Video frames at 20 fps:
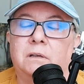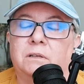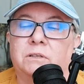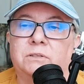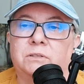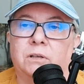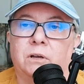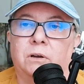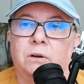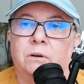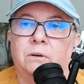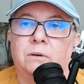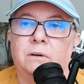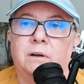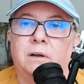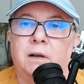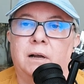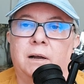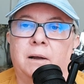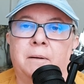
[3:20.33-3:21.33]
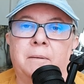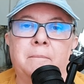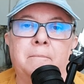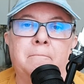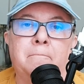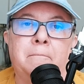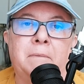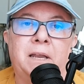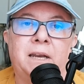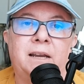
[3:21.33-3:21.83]
So
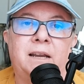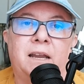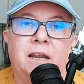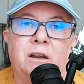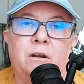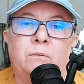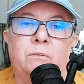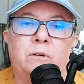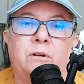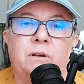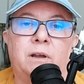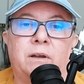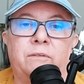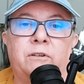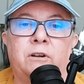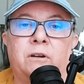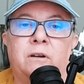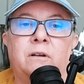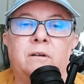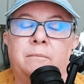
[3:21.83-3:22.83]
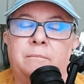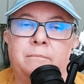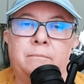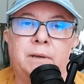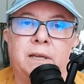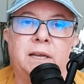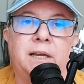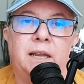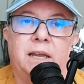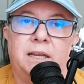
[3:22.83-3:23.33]
Medicare will cover
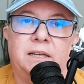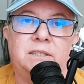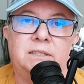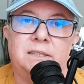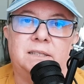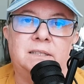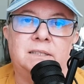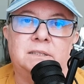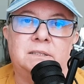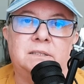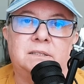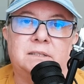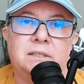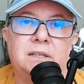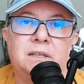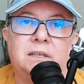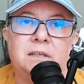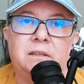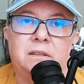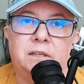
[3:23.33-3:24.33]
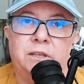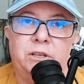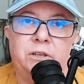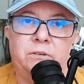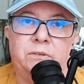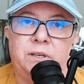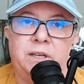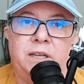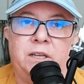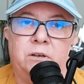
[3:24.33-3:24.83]
medications that you
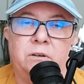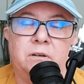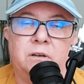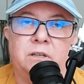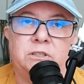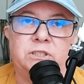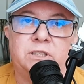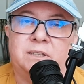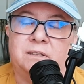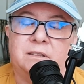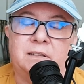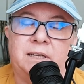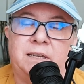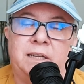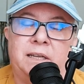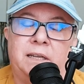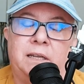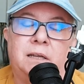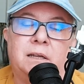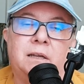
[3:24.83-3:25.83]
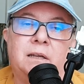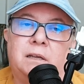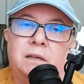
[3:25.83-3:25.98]
need urgently.